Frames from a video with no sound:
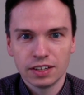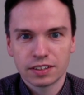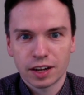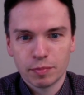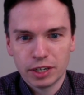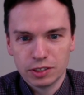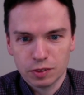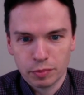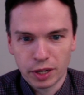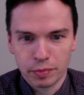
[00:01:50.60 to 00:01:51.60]
tab menu
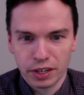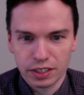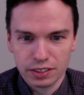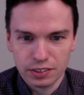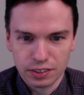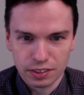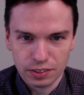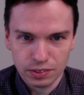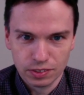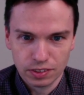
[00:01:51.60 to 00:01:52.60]
in PenPyEdit, you can
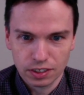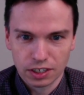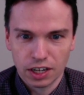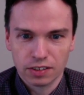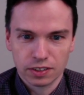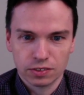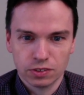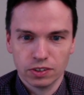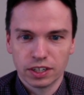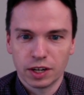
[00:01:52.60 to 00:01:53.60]
use the coloring
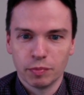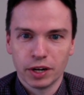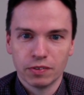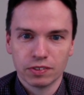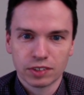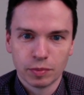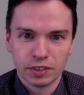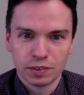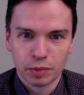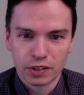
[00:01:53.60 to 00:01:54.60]
tool to help out with some of
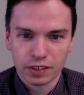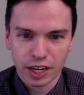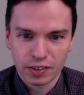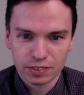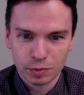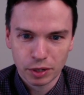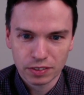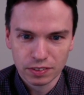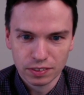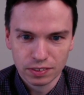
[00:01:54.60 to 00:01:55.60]
these spiral galaxy
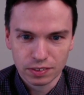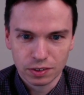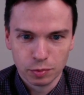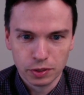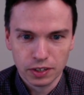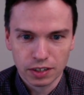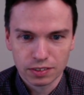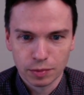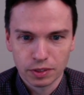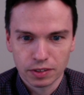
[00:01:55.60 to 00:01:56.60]
puzzles. So hope you got
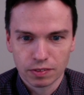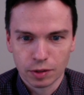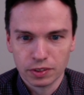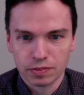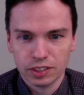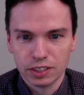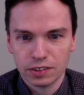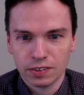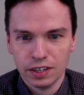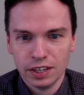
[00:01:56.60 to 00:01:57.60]
something from this
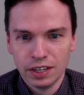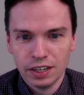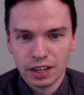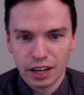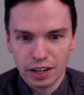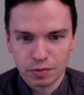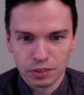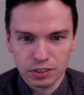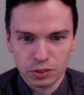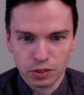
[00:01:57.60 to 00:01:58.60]
video, and
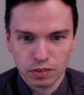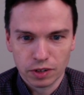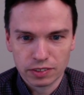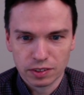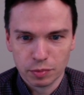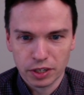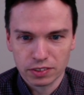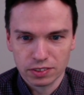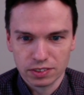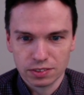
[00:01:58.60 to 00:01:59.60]
we'll enjoy the rest of the
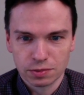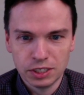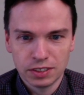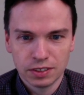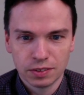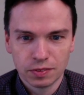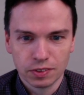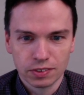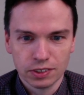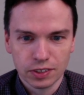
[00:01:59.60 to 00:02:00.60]
puzzles in this week. We'll
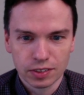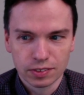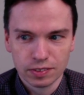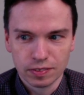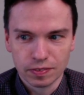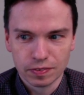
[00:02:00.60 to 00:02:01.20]
see you again soon.